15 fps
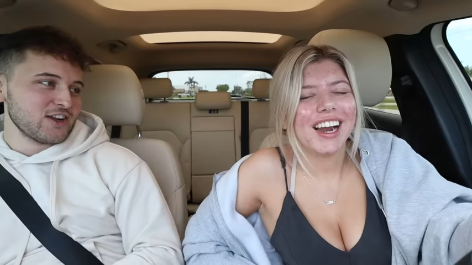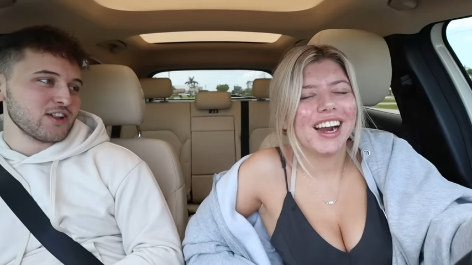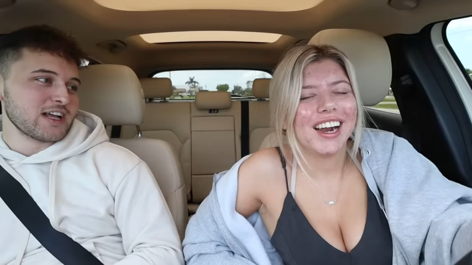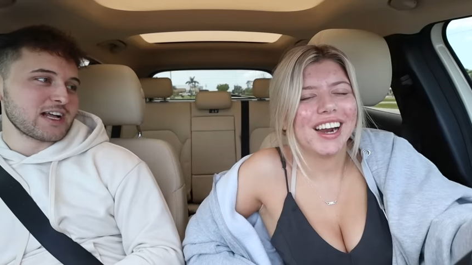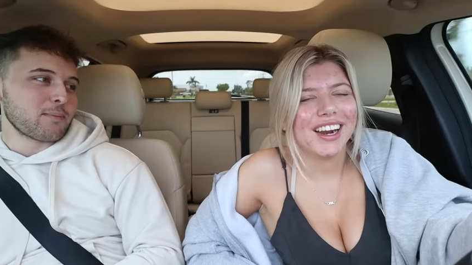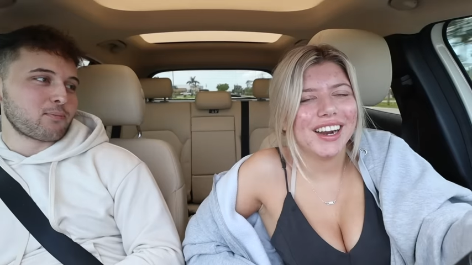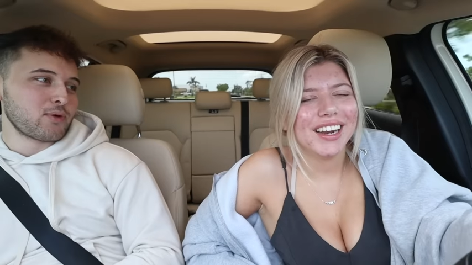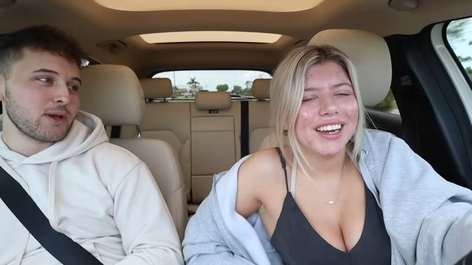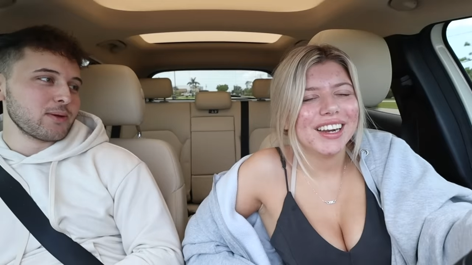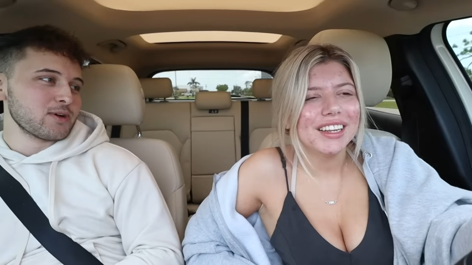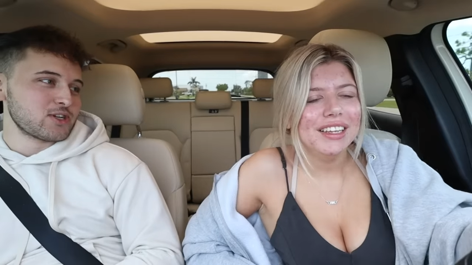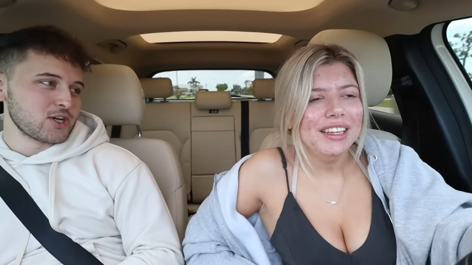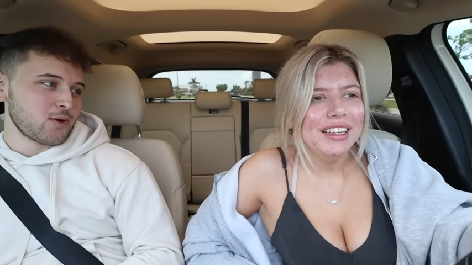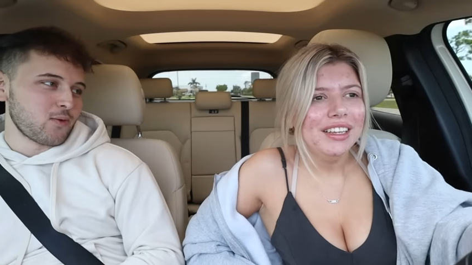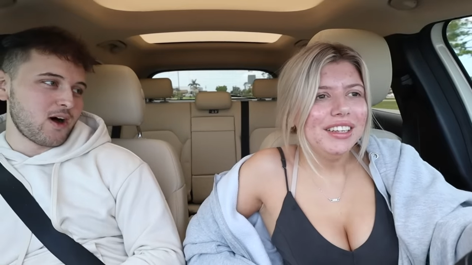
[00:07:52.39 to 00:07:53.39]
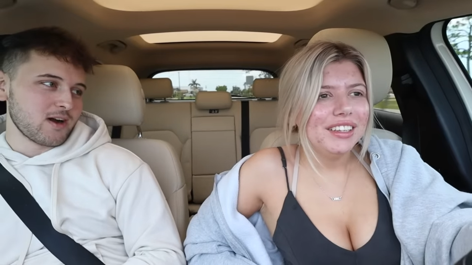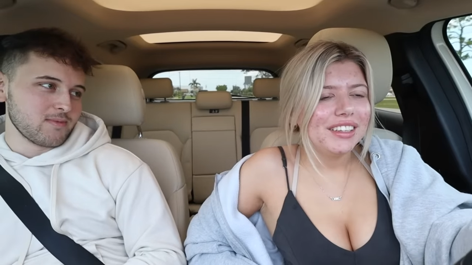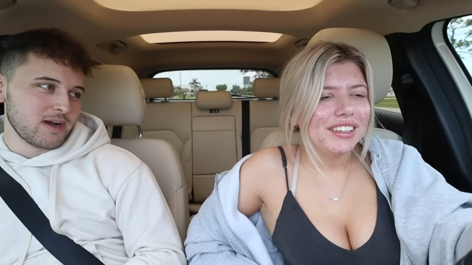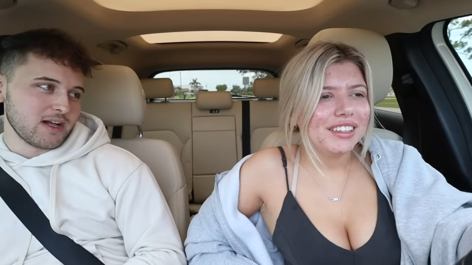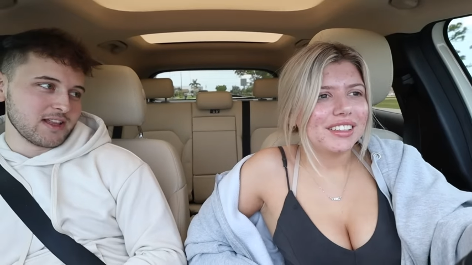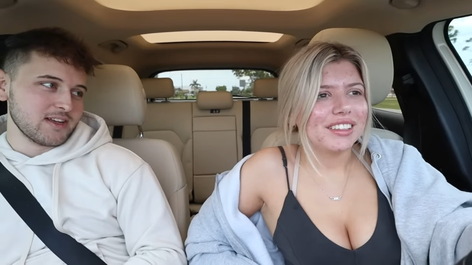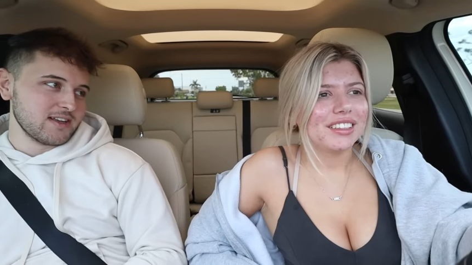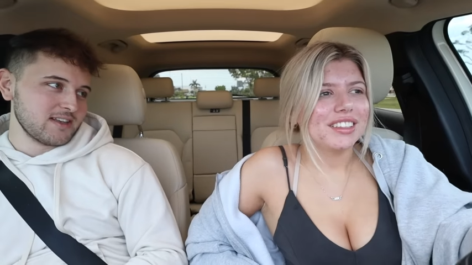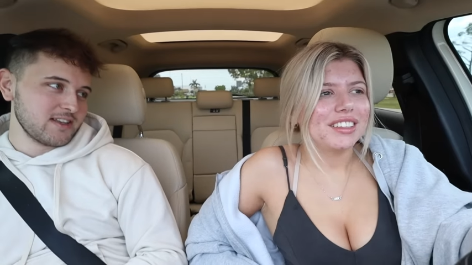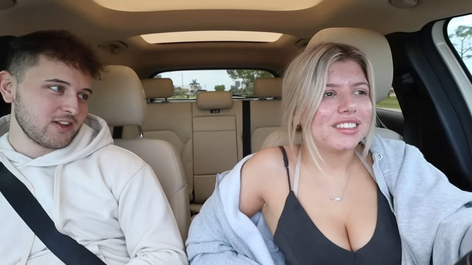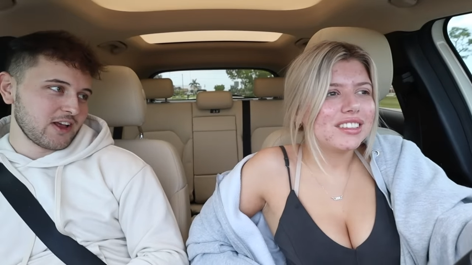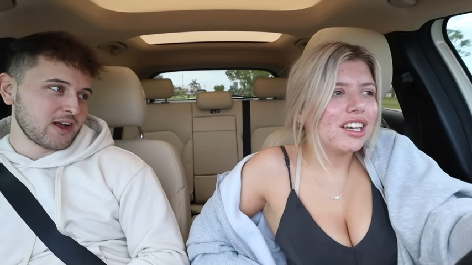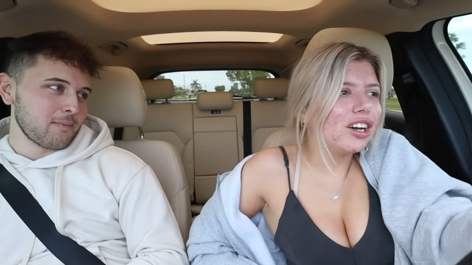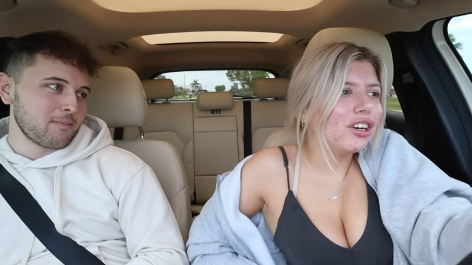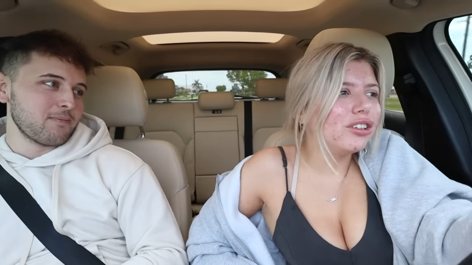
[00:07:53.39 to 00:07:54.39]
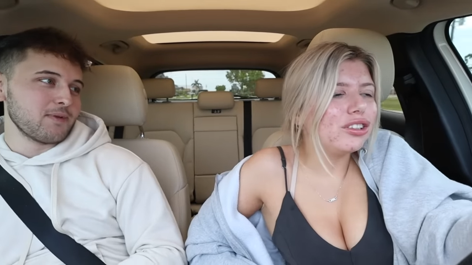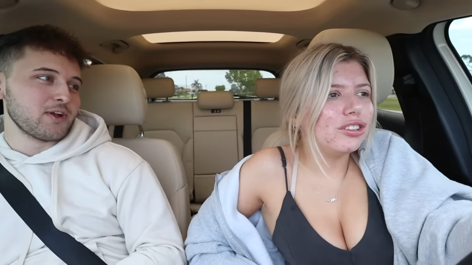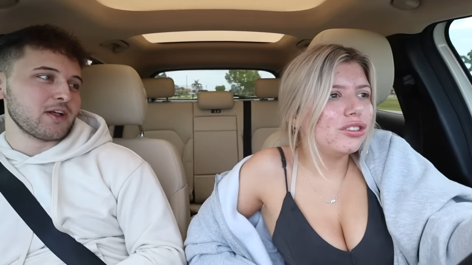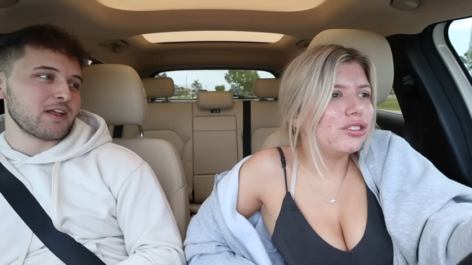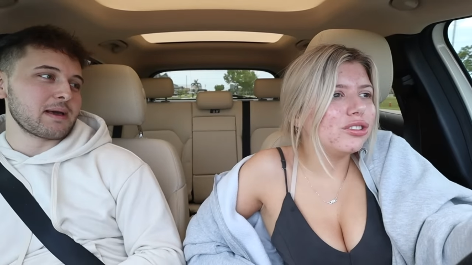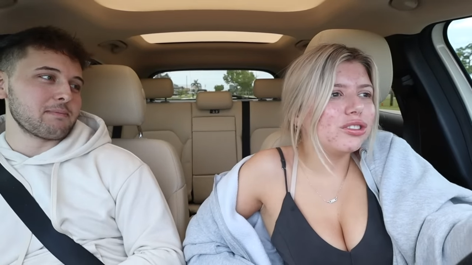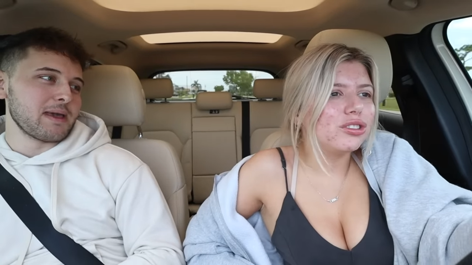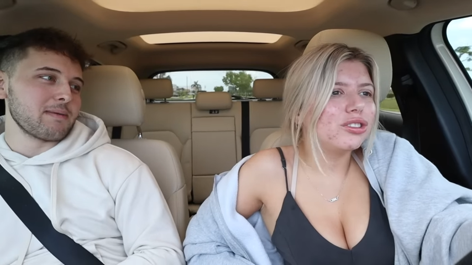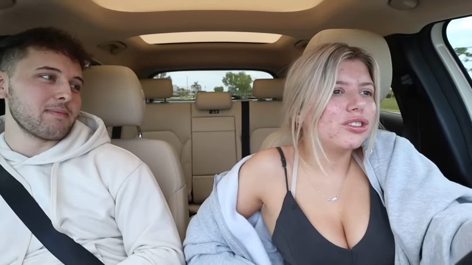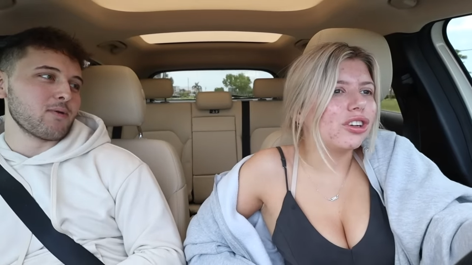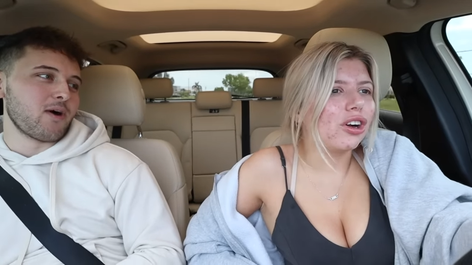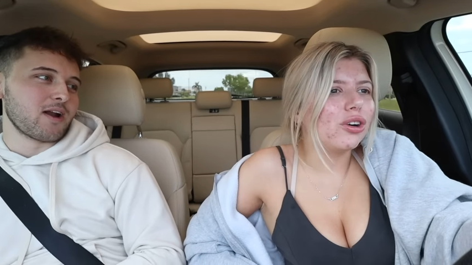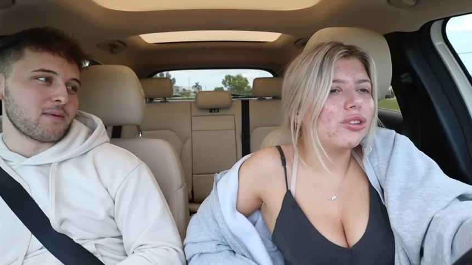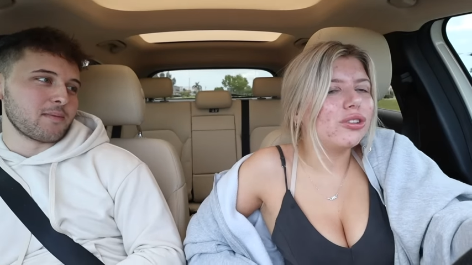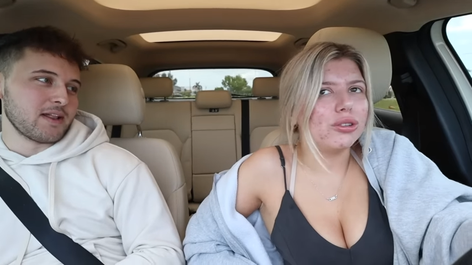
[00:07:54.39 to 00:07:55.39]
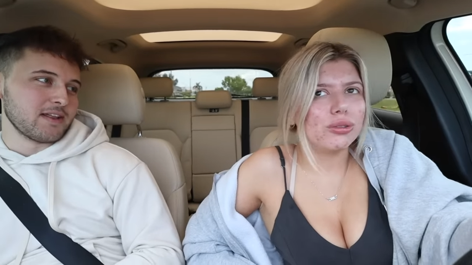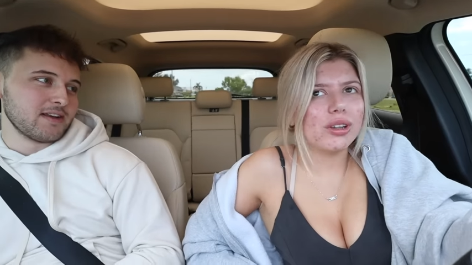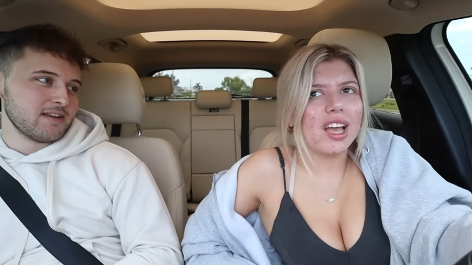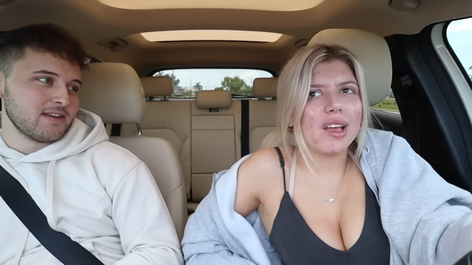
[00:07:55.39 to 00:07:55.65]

Speaker 1: You're like a premature watermelon. You're like, so, a, you're like a baby so watermelon. So you